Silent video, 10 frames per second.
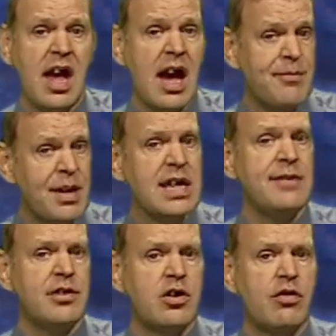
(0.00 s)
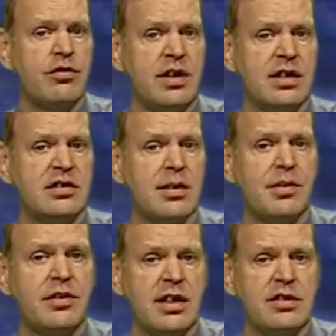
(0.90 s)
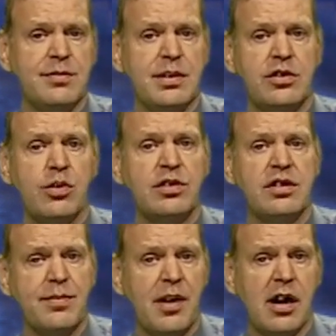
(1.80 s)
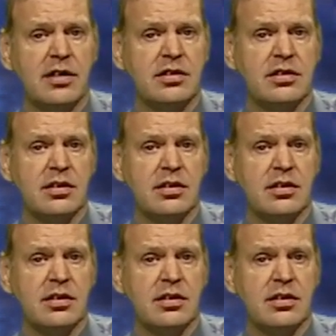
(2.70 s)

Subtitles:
and may even contradict some of the things you've been taught in the past.